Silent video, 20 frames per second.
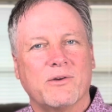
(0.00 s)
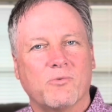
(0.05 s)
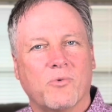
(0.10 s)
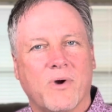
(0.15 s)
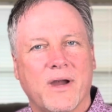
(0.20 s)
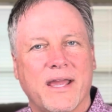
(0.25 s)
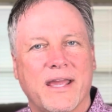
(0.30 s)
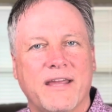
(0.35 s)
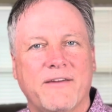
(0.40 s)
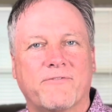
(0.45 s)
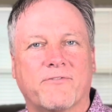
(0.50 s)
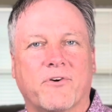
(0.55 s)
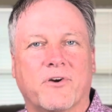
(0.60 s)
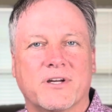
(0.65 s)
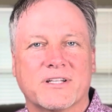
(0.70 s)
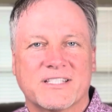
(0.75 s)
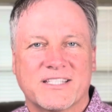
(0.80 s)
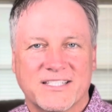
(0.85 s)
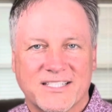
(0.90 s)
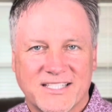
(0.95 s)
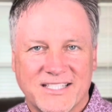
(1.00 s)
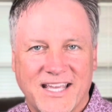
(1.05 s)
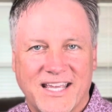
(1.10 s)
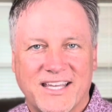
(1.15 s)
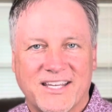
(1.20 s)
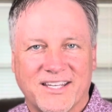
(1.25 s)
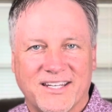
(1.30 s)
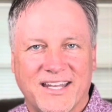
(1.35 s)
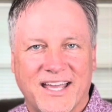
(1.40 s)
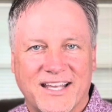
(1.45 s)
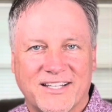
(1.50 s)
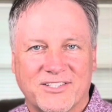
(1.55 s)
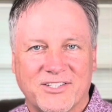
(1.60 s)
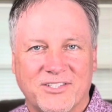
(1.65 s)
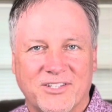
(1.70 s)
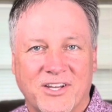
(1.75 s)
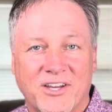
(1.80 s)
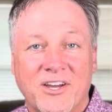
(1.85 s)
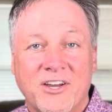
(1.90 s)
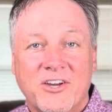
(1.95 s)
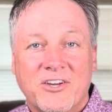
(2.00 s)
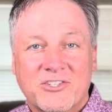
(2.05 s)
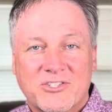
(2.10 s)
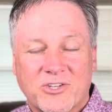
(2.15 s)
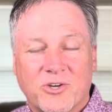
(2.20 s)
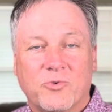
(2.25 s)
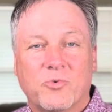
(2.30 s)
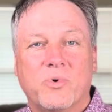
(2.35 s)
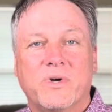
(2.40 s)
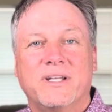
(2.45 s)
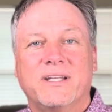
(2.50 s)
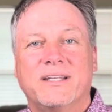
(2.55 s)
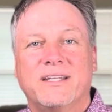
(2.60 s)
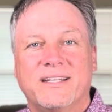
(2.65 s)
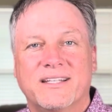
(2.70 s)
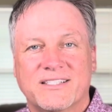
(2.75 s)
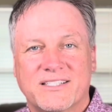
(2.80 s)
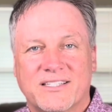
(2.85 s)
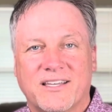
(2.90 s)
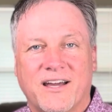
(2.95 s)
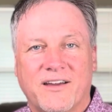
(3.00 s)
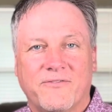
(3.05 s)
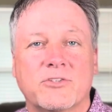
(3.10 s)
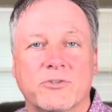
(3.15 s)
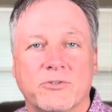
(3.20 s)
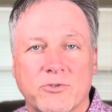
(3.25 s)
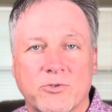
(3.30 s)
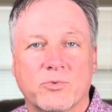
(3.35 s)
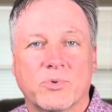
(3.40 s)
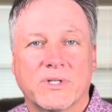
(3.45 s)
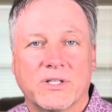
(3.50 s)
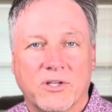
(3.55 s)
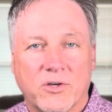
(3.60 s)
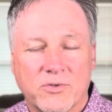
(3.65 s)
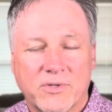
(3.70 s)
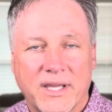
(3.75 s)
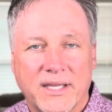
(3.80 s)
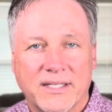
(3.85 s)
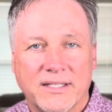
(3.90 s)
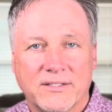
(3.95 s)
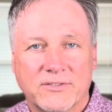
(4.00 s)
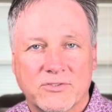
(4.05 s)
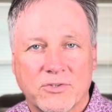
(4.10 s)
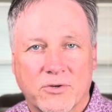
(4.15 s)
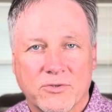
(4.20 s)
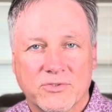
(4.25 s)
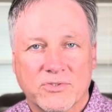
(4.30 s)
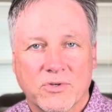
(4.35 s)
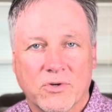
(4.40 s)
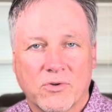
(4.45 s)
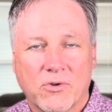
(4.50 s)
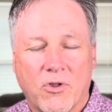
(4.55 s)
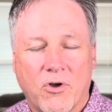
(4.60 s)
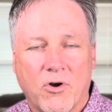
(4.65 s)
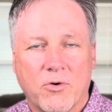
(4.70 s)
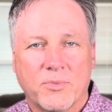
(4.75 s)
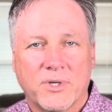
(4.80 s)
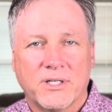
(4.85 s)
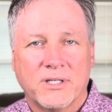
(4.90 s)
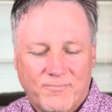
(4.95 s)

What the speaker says: way for us to stay connected. So when it is time to relocating Tulsa, Oklahoma,